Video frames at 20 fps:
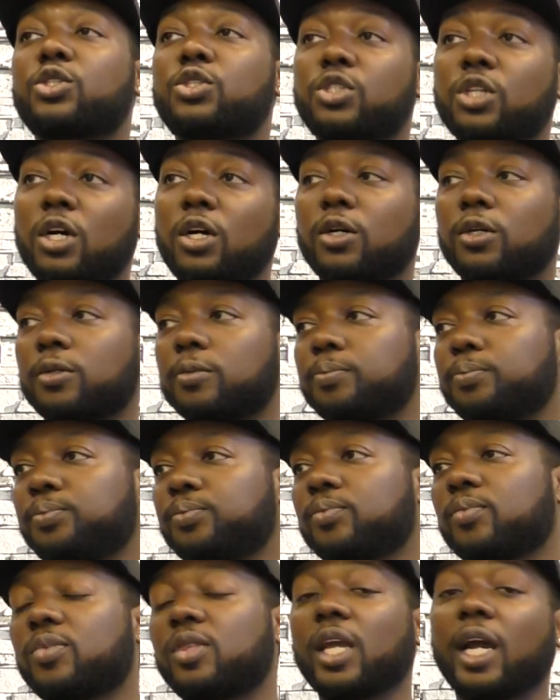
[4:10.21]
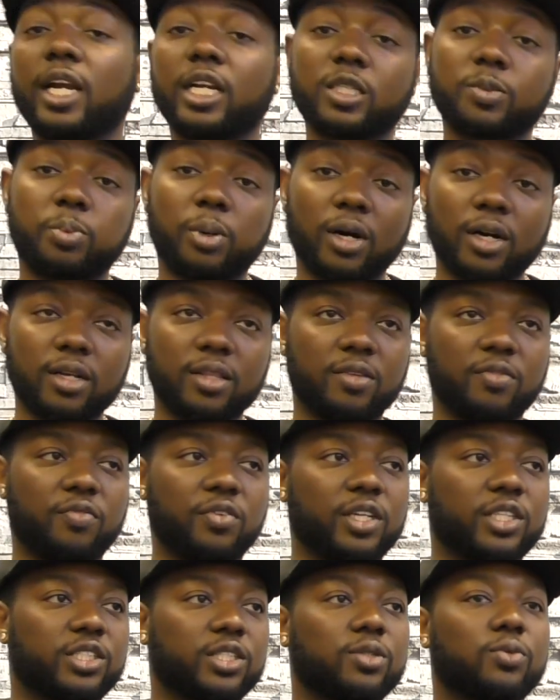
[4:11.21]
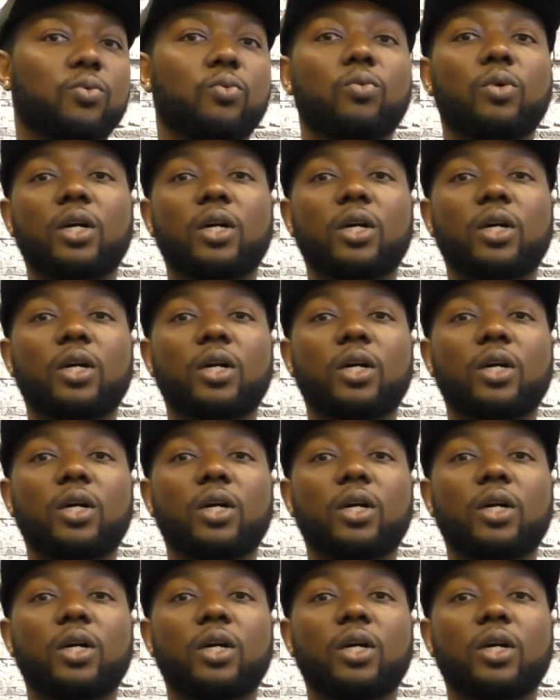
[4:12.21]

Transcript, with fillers: So that is part of the vision.